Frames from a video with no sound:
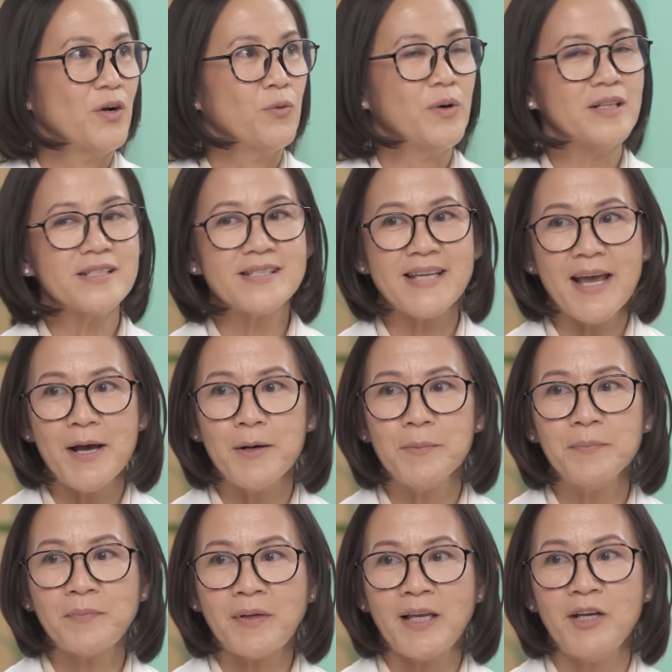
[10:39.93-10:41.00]
Well,
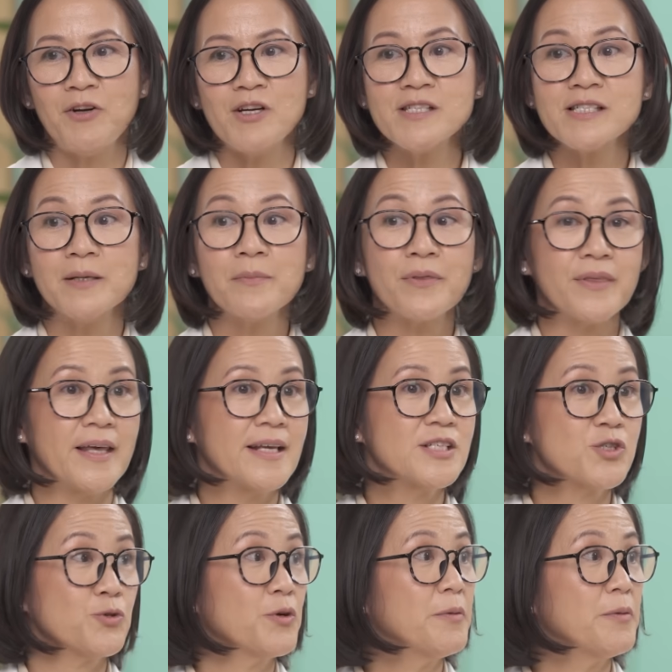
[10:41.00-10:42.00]
Sam, here are some things to